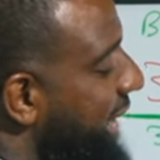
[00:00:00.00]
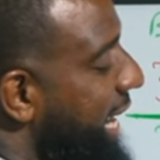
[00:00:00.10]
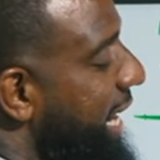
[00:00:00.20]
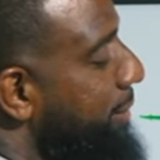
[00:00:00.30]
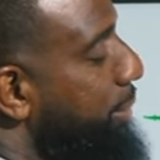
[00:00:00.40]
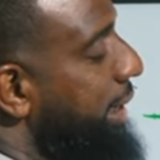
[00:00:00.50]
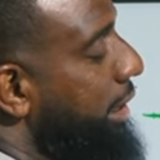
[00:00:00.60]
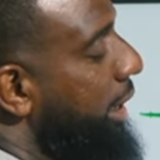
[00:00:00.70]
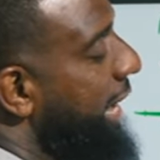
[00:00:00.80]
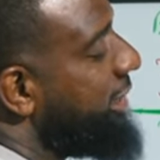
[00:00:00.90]
and it be
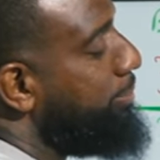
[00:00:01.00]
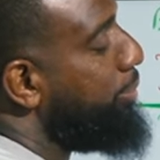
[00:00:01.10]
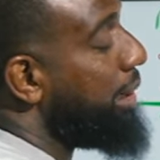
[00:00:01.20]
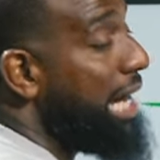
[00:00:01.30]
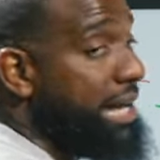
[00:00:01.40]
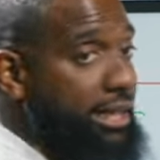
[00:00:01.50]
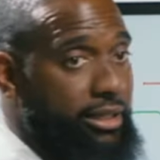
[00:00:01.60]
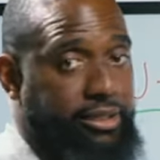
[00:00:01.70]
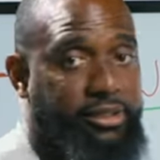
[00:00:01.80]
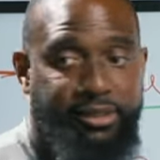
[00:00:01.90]
it's bloody.
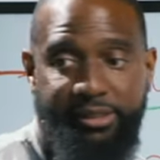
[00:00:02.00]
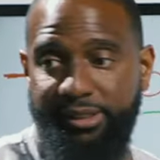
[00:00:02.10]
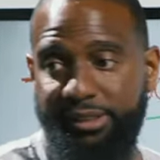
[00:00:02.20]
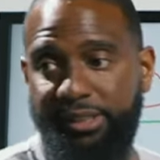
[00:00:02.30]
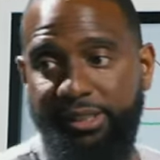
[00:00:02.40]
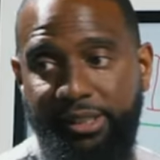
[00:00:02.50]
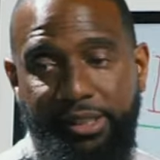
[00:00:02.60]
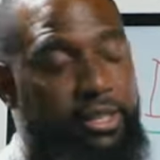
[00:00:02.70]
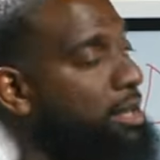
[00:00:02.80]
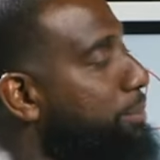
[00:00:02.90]

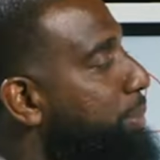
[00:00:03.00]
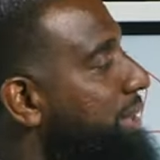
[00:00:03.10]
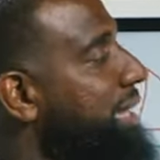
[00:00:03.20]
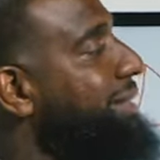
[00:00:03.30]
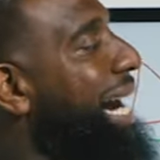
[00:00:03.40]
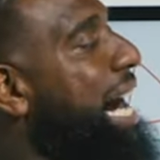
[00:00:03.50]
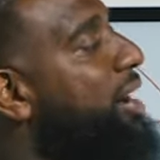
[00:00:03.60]
But the Dow